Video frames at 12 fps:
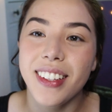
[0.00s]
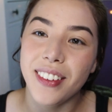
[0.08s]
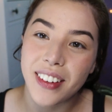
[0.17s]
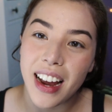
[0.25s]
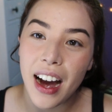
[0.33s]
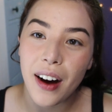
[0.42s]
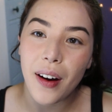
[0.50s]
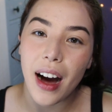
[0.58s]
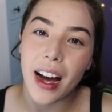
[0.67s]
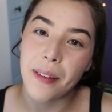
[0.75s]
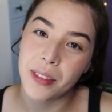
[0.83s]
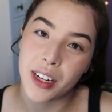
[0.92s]
So now
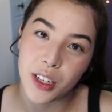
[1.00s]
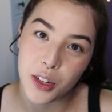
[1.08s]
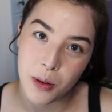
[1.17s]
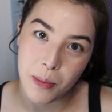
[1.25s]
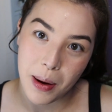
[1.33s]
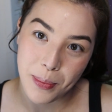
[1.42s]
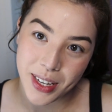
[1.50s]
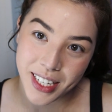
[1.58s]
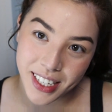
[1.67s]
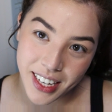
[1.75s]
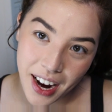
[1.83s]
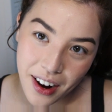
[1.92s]
I'm gonna do my
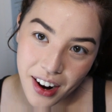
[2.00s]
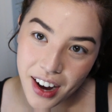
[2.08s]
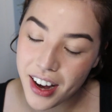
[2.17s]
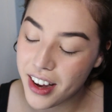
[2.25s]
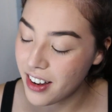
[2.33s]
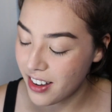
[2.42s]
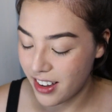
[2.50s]
mascara.